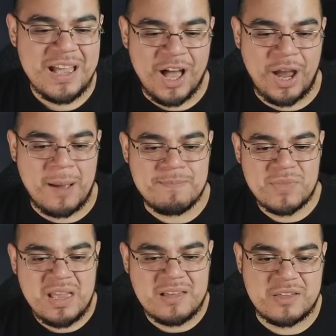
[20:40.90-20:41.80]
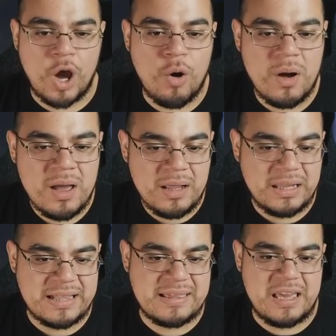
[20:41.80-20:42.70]
Okay, so
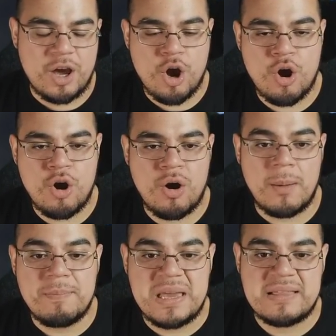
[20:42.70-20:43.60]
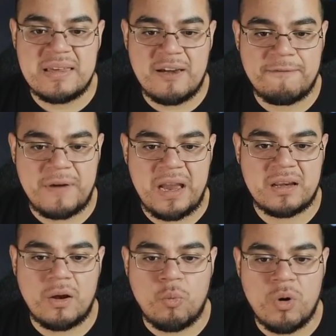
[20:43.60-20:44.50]
let's see. Her BT
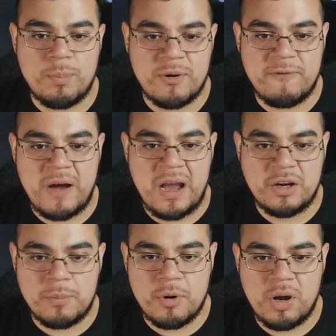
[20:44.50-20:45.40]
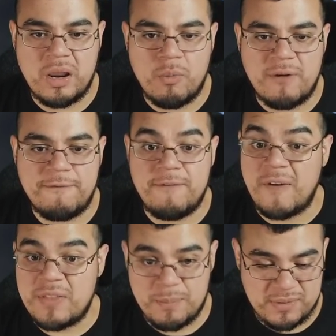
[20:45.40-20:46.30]
effect will provide the party with
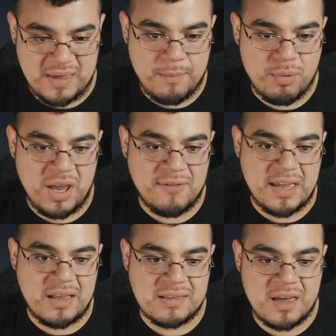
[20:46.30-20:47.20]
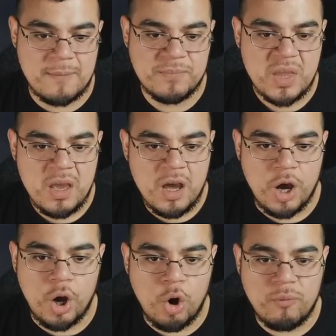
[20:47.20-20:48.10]
50% brave gains up.
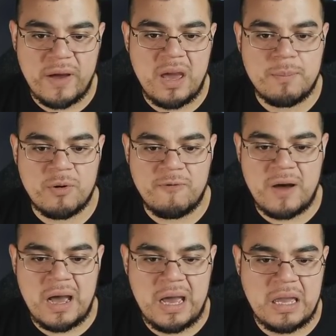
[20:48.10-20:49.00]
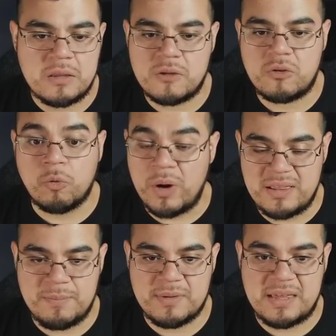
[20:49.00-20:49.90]
Her overhead provides
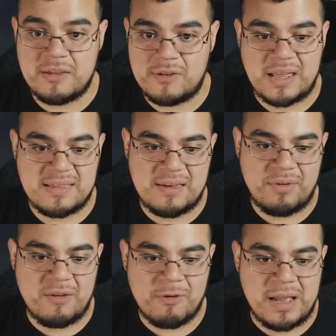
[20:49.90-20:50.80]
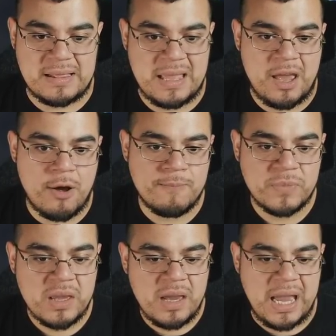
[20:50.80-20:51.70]
20%, so that's 70 right there.
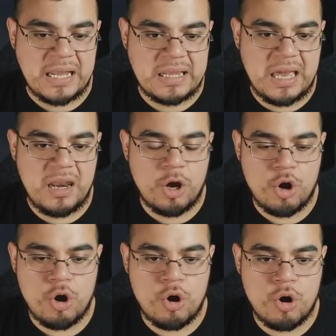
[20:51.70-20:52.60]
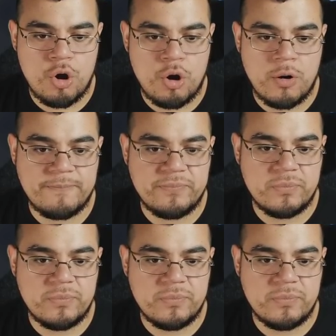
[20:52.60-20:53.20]
And then her